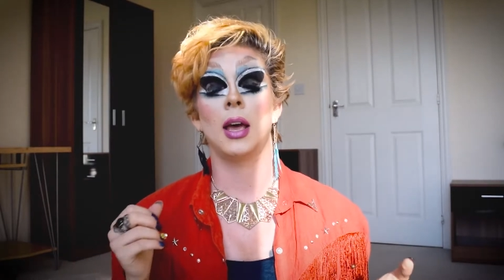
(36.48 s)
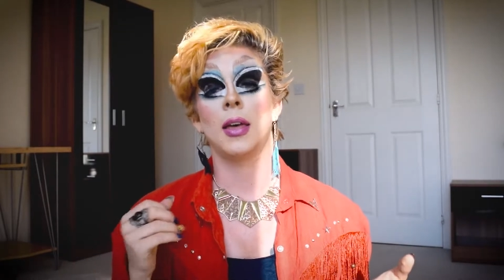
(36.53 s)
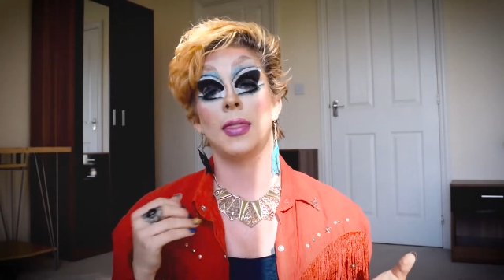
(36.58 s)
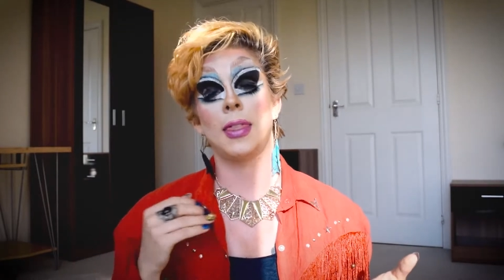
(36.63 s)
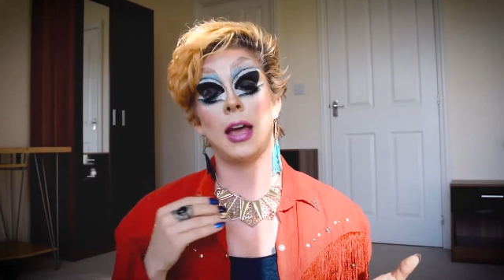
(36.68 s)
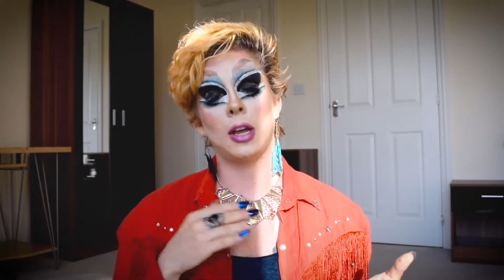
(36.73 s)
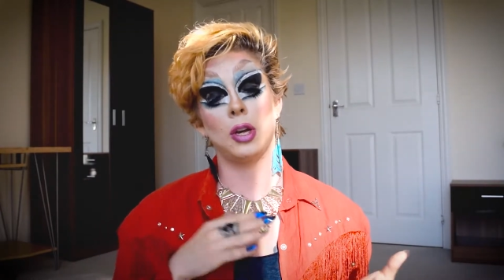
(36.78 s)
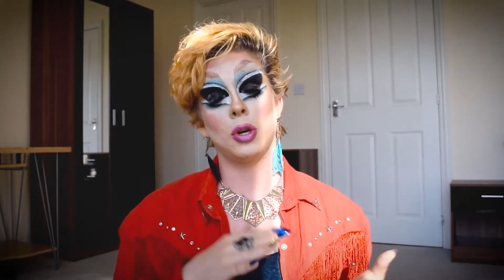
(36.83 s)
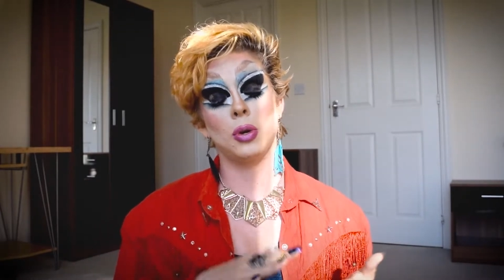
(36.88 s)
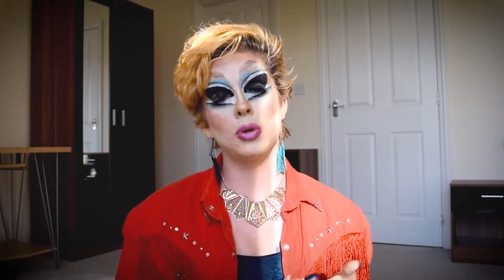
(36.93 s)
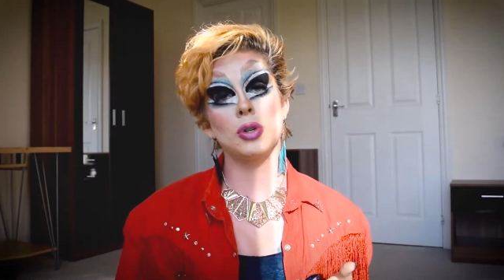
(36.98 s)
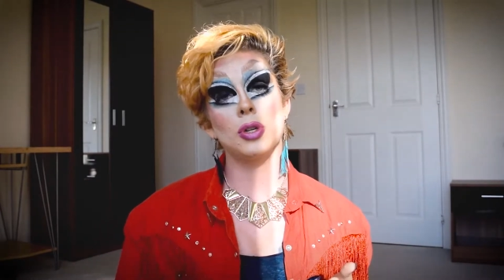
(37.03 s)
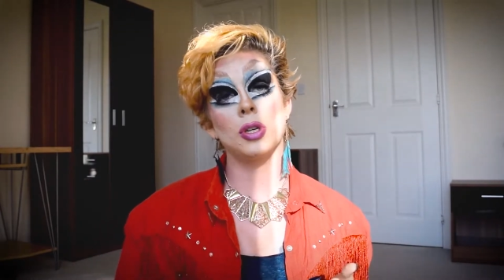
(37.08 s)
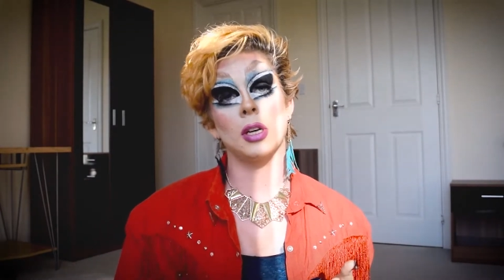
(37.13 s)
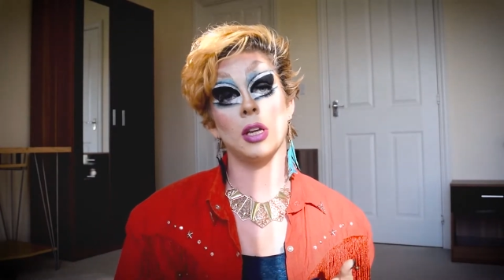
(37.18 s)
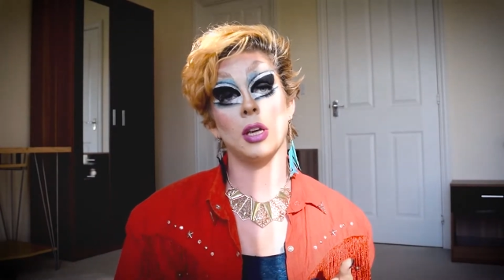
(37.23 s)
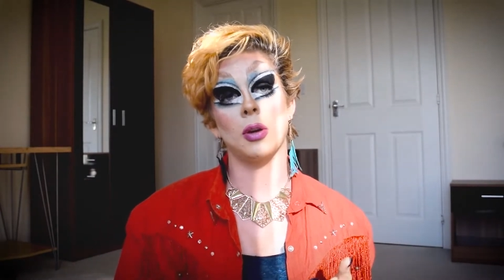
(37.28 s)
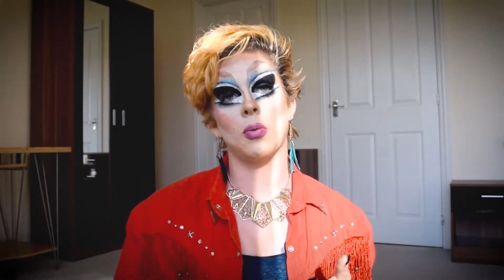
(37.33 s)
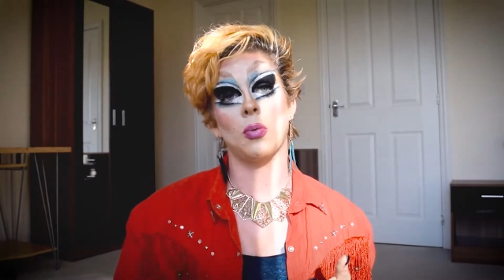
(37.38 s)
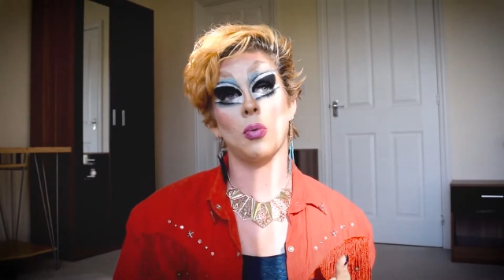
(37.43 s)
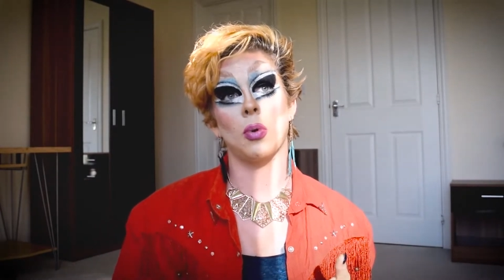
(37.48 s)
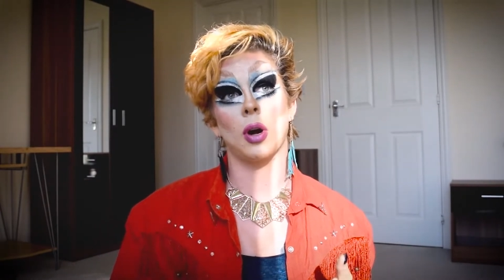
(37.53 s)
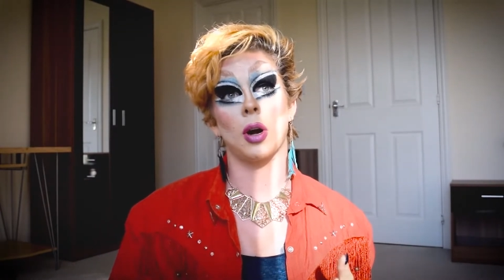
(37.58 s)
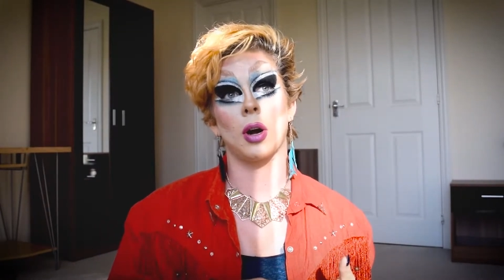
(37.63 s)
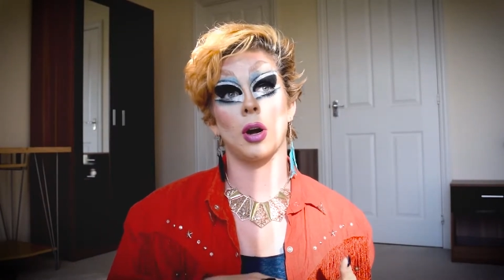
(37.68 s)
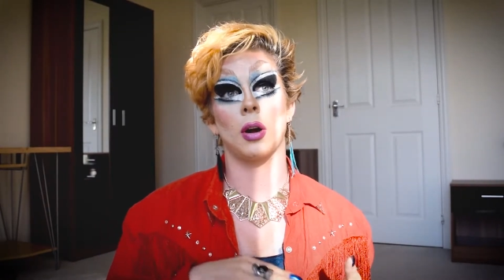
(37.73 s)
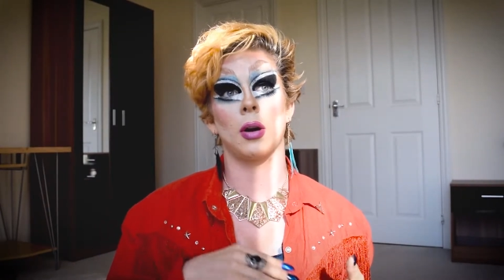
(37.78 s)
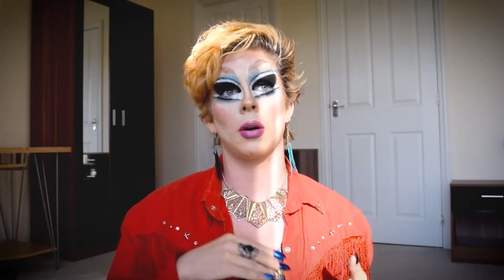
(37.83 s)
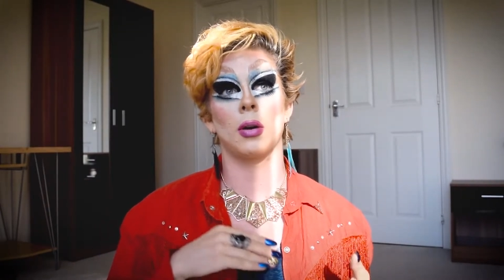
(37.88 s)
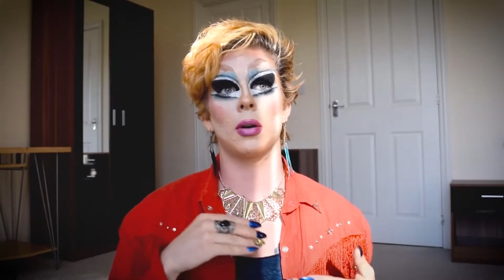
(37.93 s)
that usually
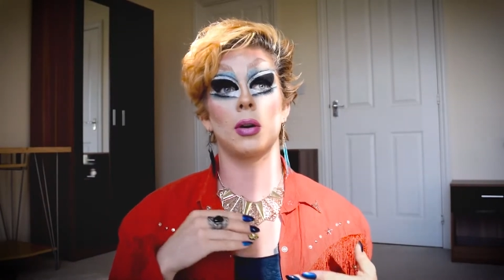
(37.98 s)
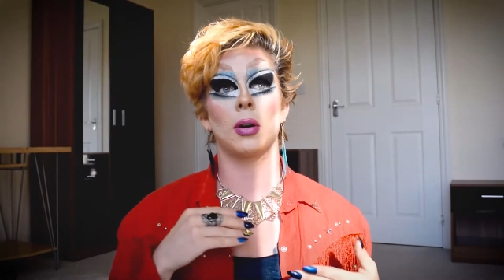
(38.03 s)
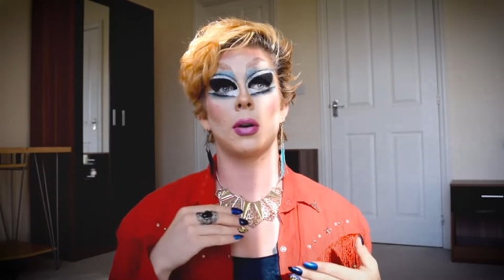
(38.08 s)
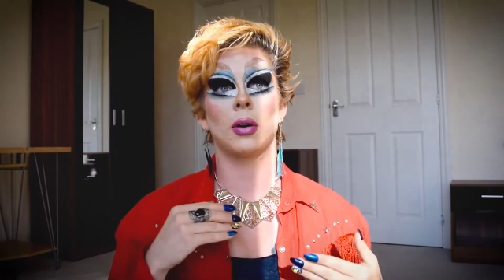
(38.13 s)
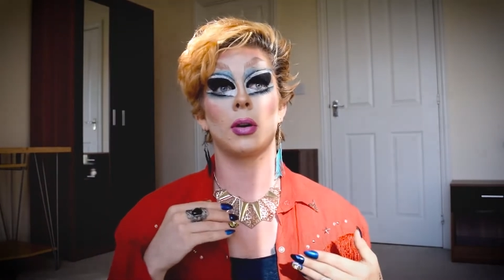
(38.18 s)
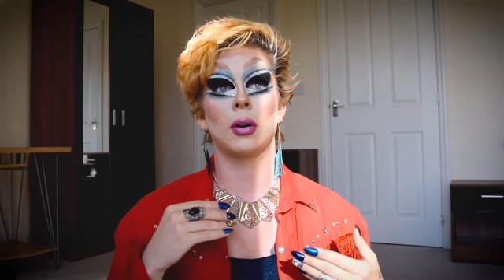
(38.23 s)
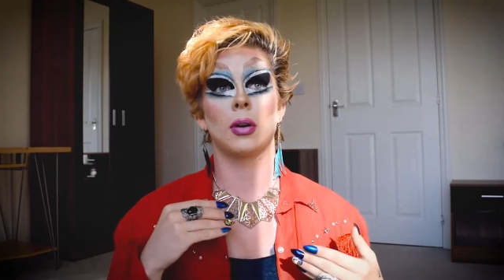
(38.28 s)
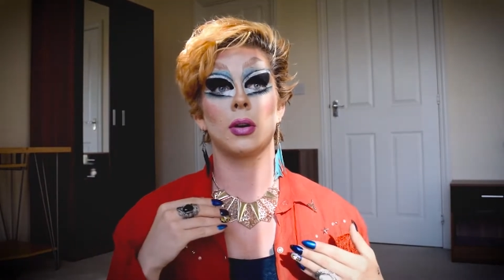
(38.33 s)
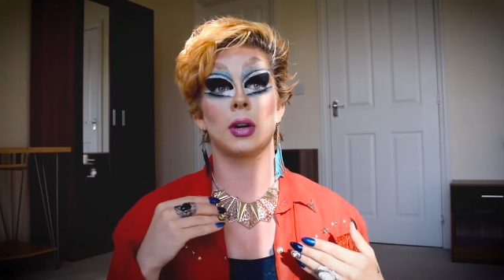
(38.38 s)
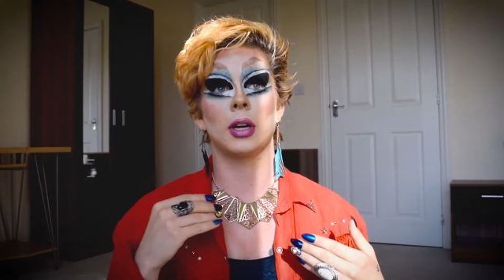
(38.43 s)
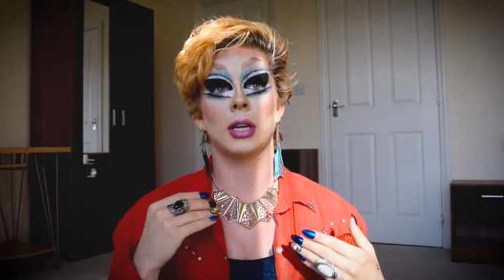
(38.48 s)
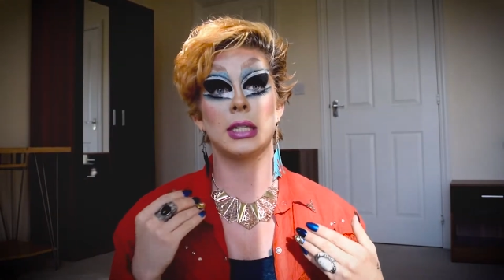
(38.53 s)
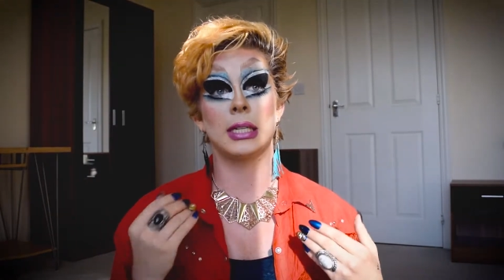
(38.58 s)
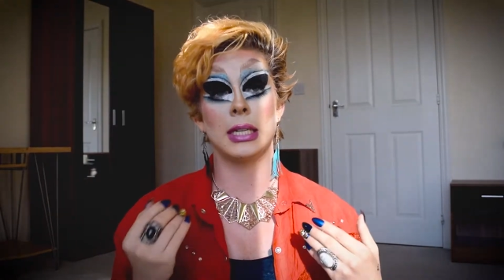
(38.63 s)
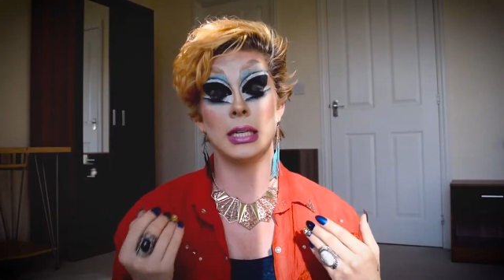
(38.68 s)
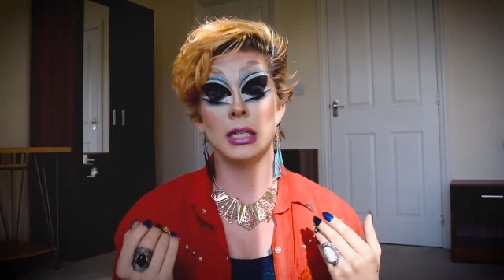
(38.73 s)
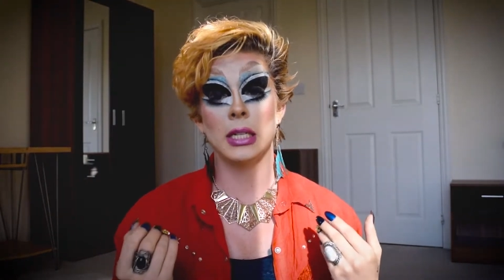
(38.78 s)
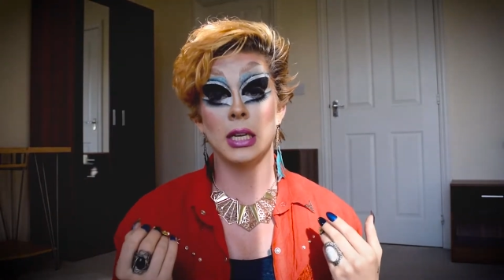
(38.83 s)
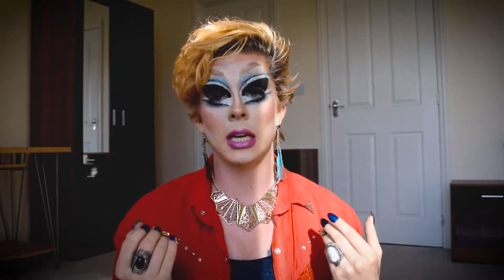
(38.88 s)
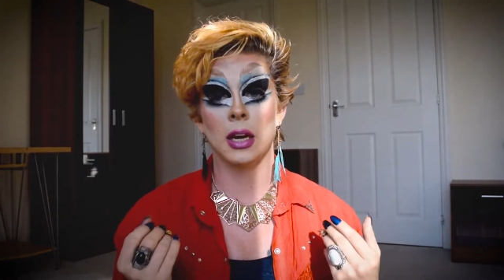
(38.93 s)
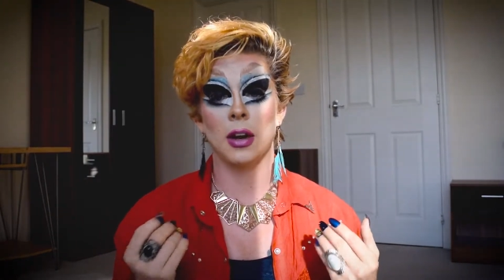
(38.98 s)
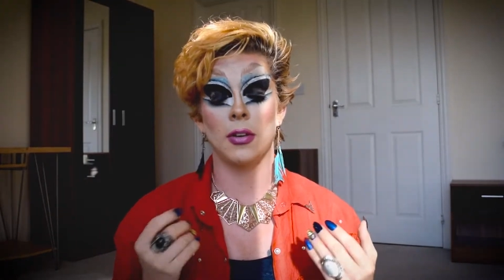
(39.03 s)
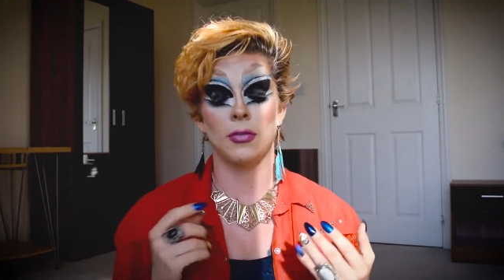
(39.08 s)
were consisting